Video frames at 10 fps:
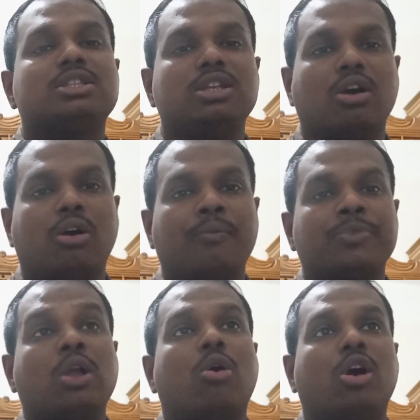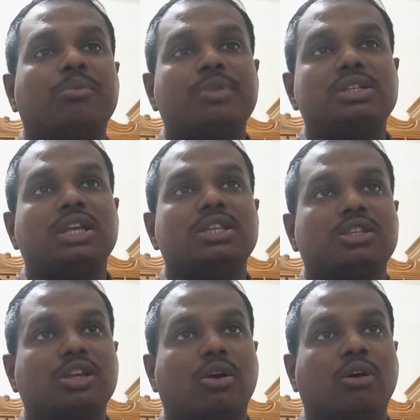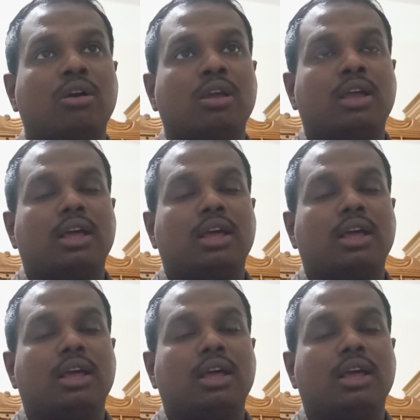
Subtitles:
SEO, on page SEO,